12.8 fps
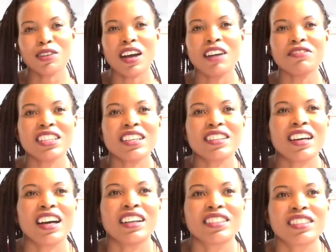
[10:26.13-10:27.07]
So
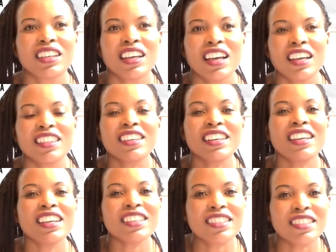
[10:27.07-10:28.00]
after that,
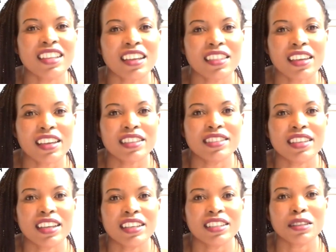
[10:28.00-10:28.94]
the next day
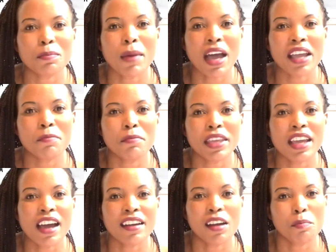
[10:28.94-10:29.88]
they sent my
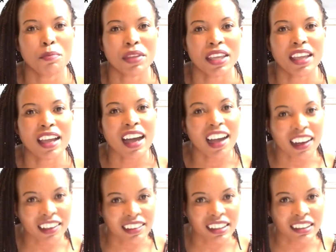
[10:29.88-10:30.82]
BRP
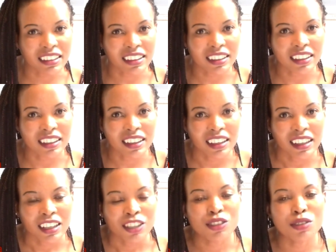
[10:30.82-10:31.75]
card
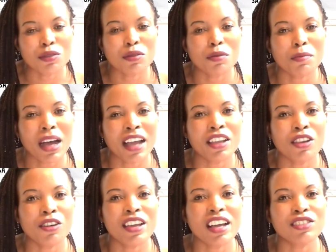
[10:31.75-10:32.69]
to
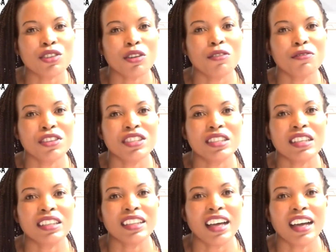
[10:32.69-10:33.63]
my lawyer's
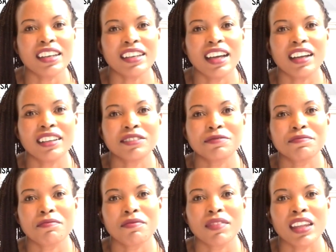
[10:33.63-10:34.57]
office in
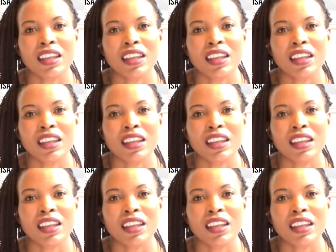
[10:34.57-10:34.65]
London.